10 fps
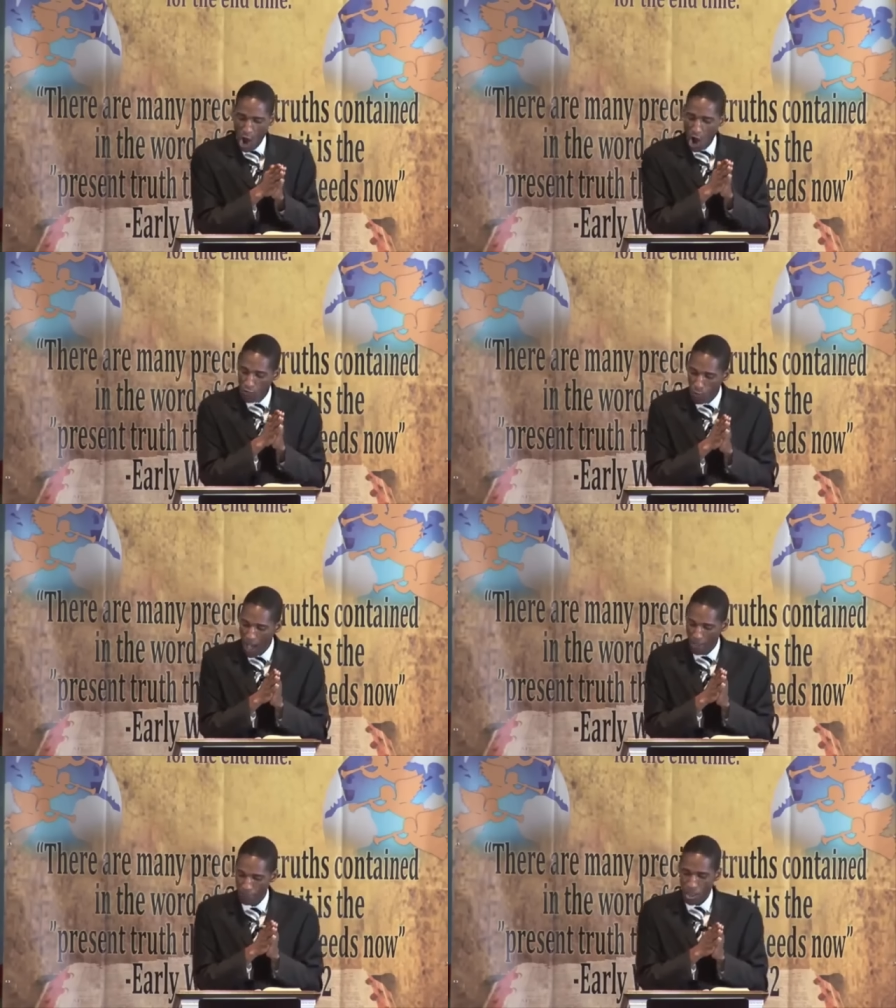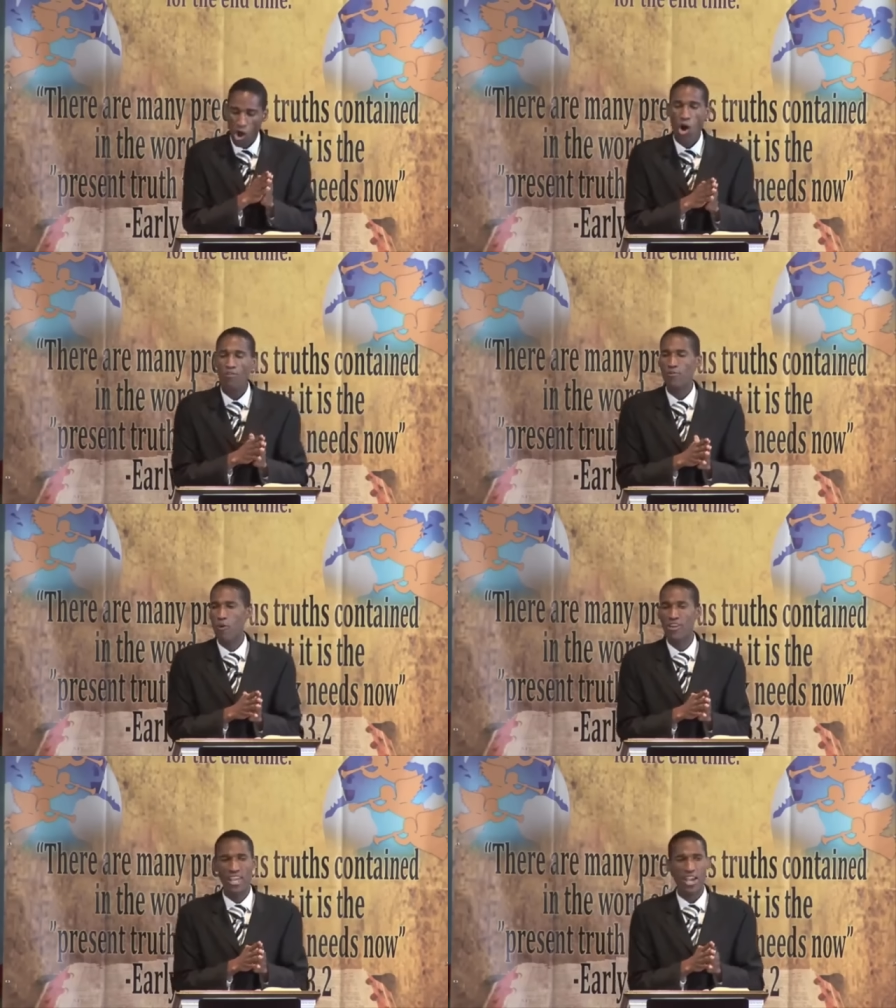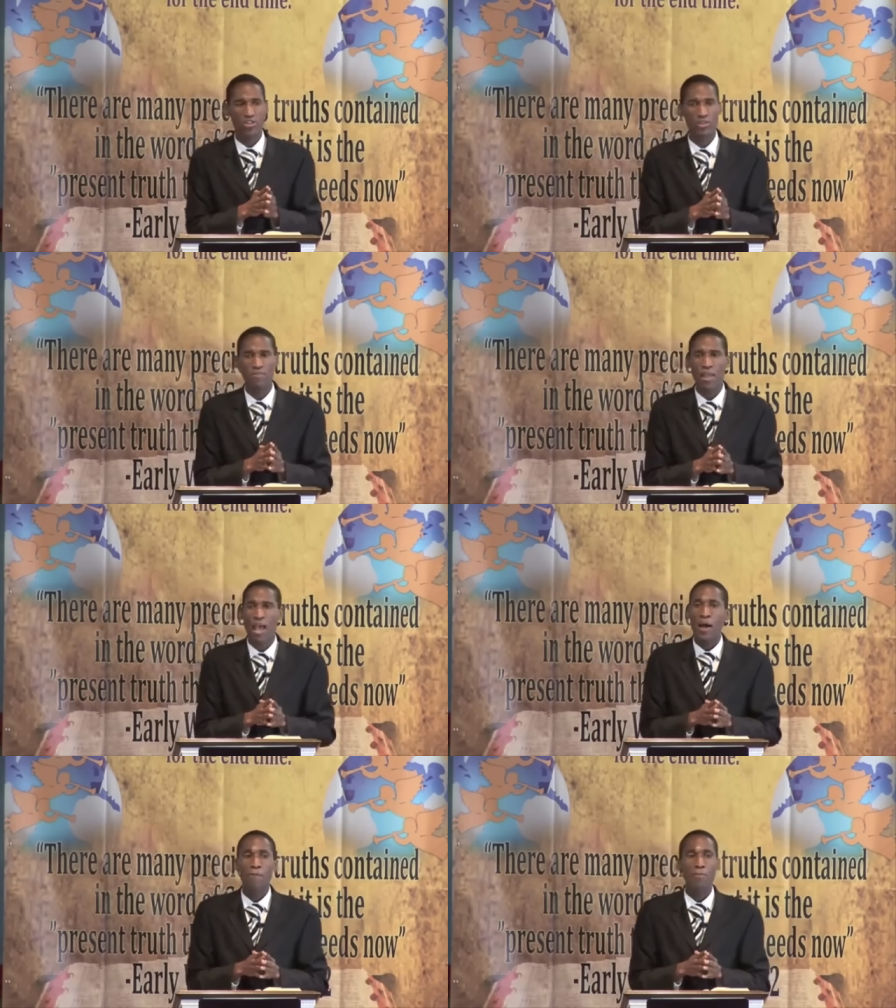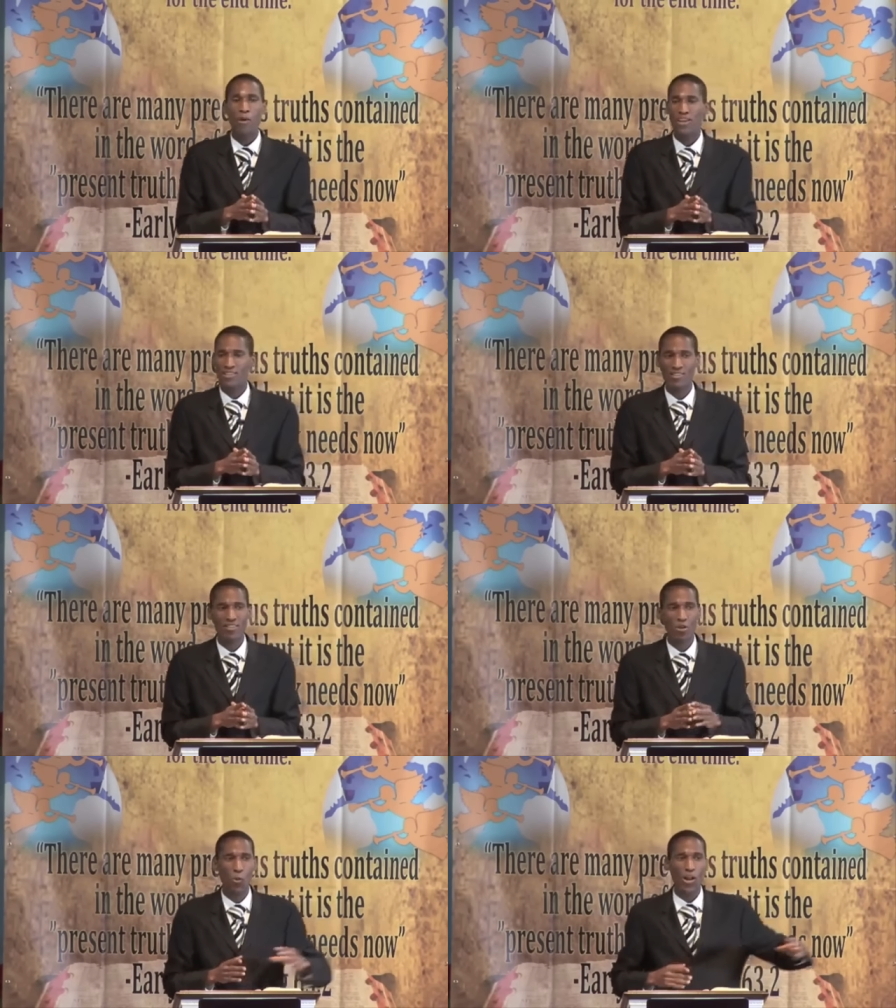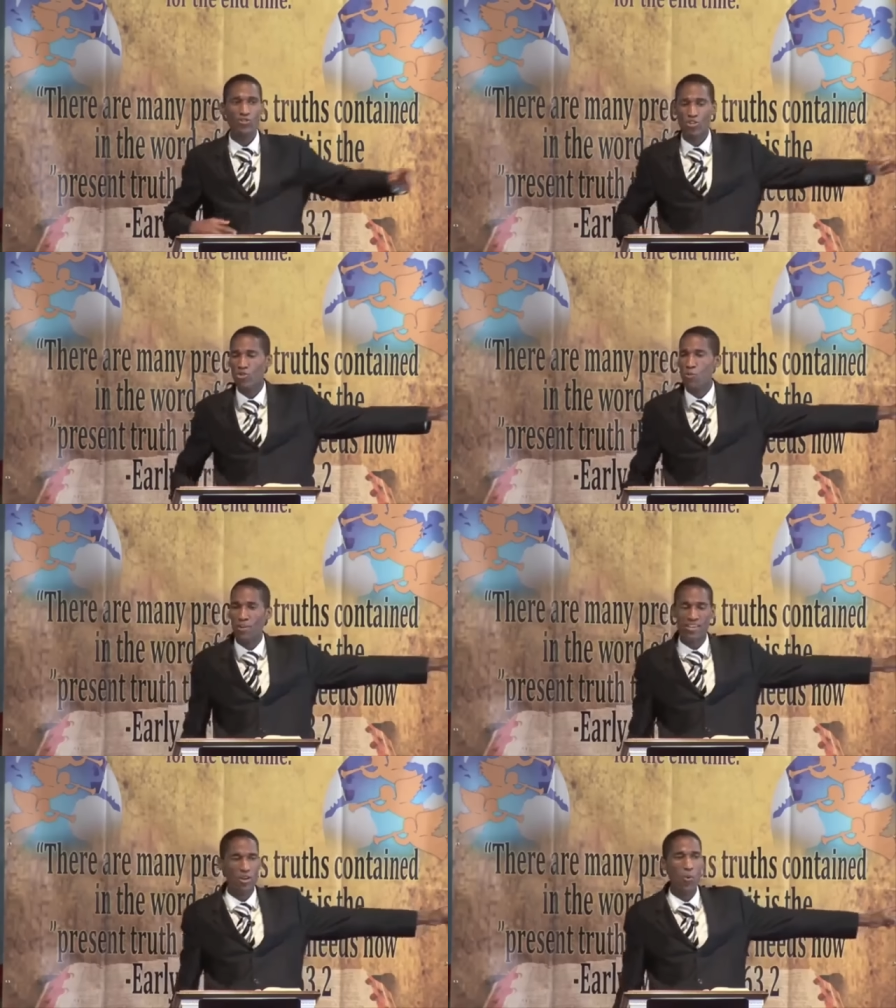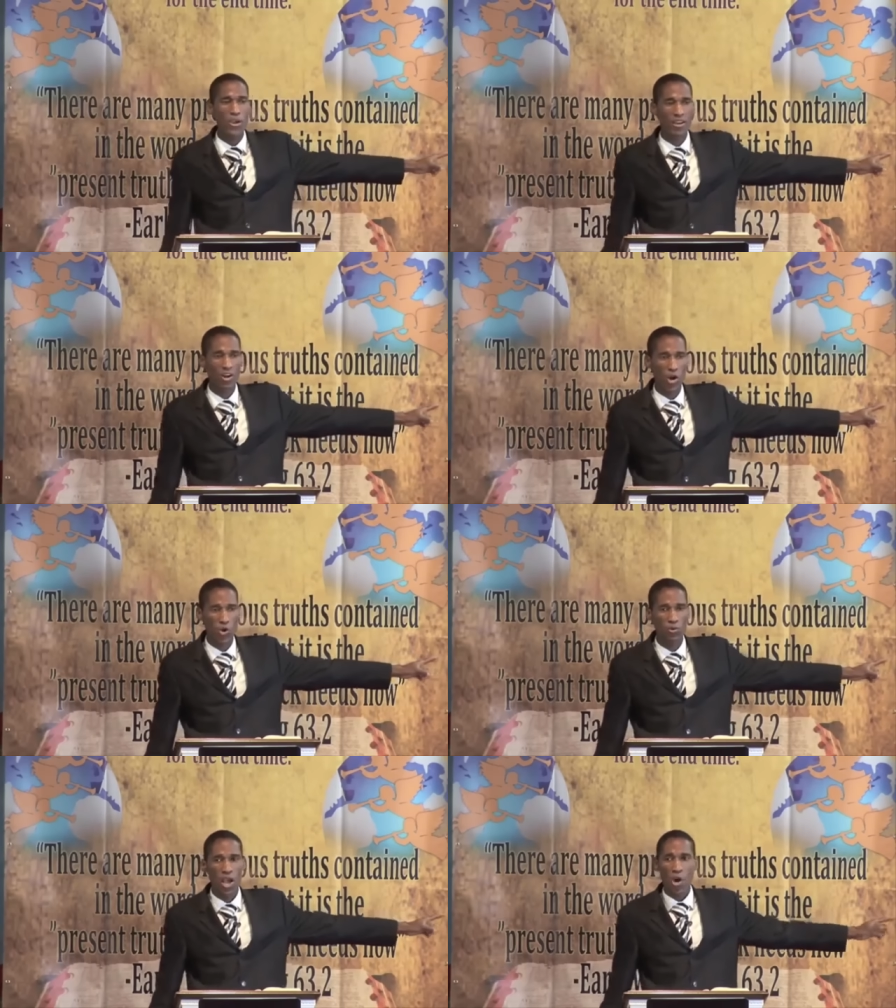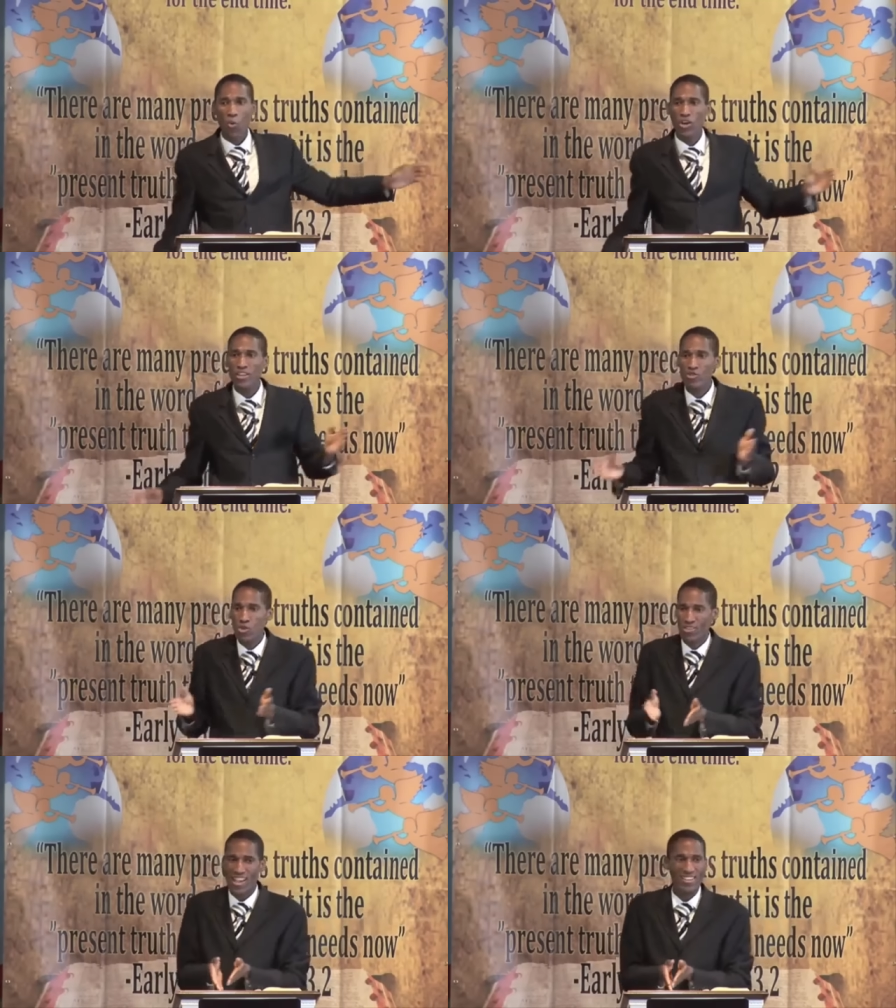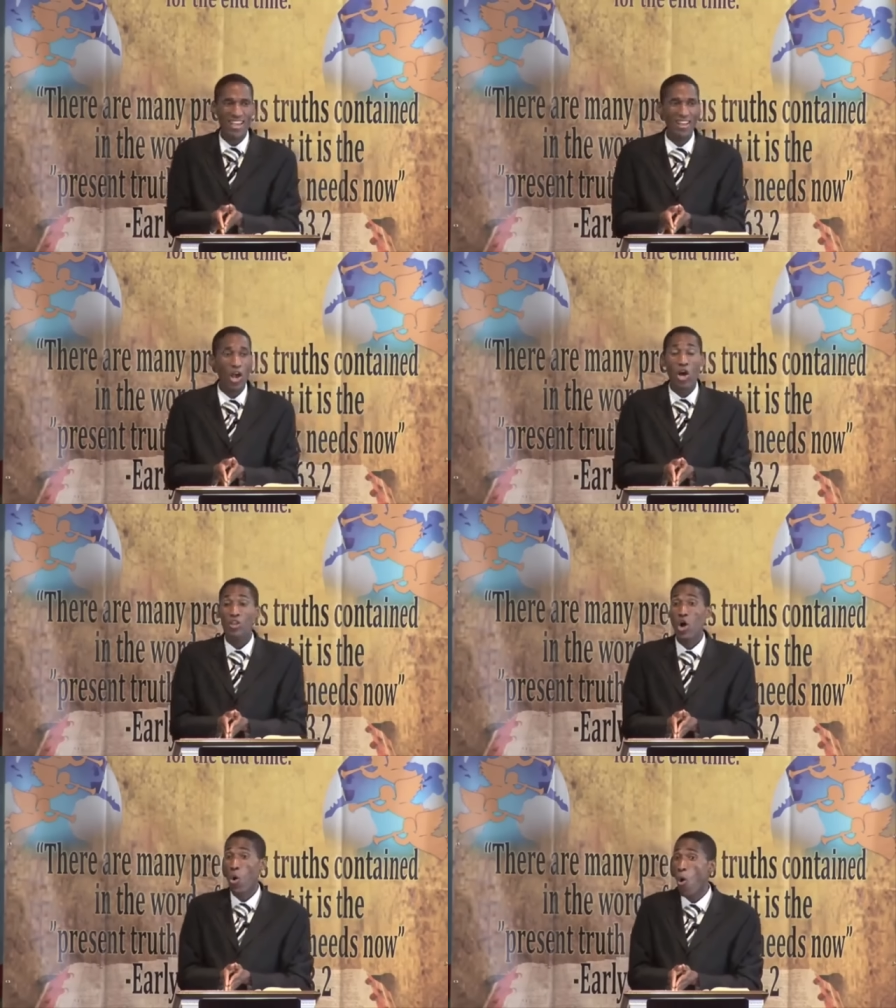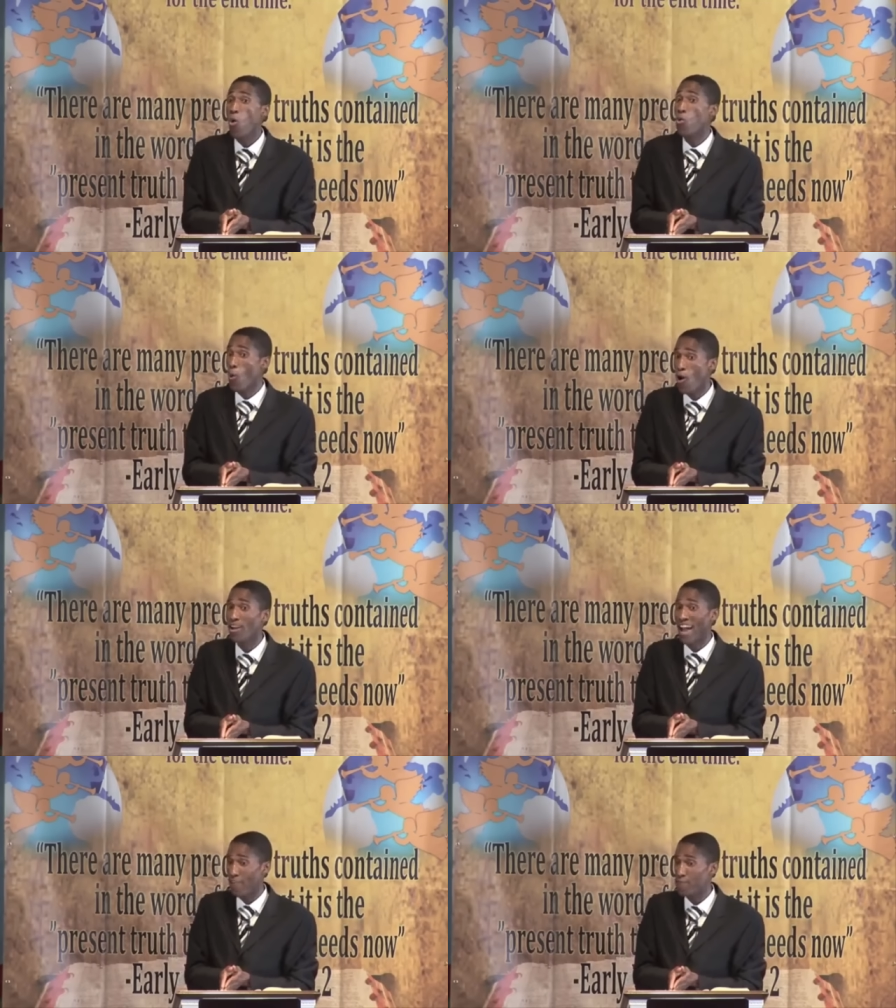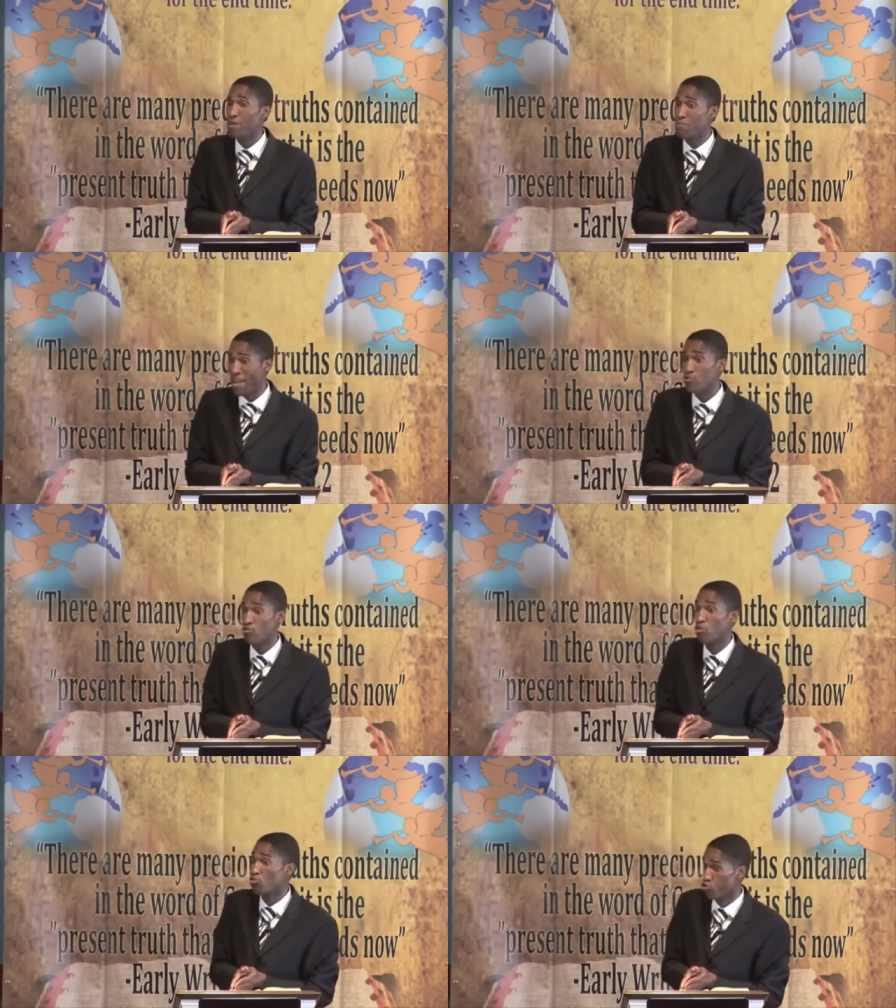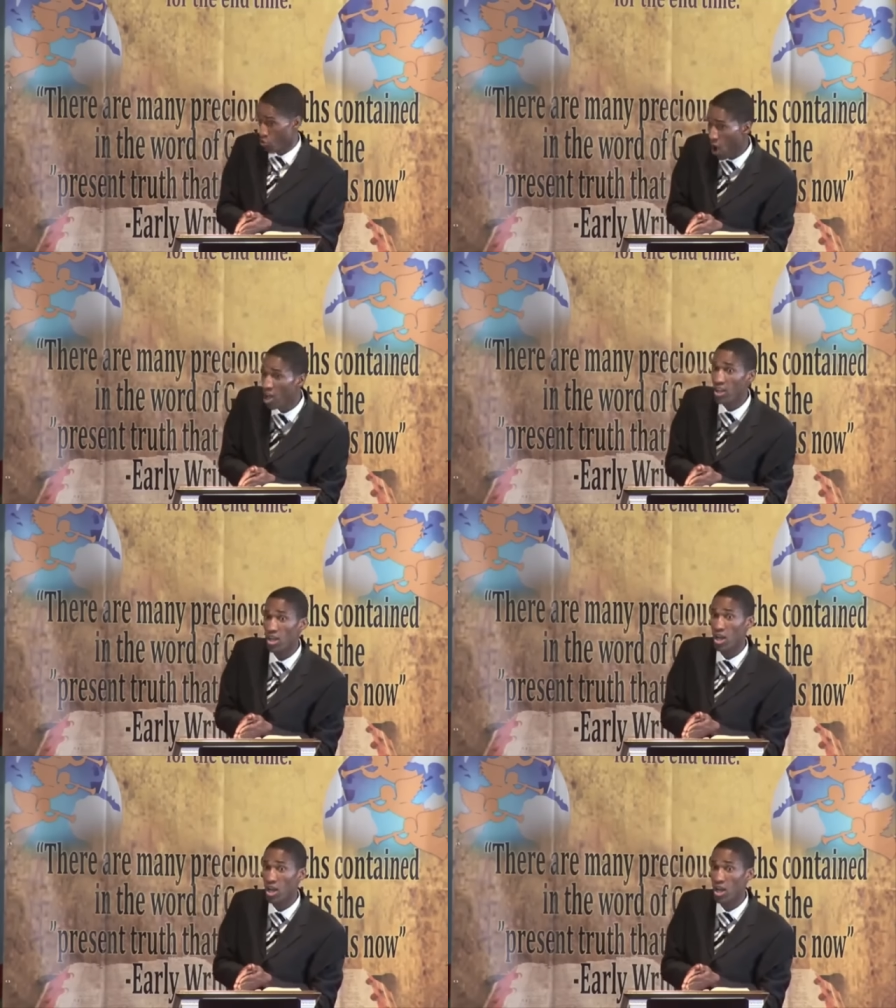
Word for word: of what? Of her fornication. My brothers and sisters, what just took place a week ago? Wouldn't you say that the whole world have been made drunk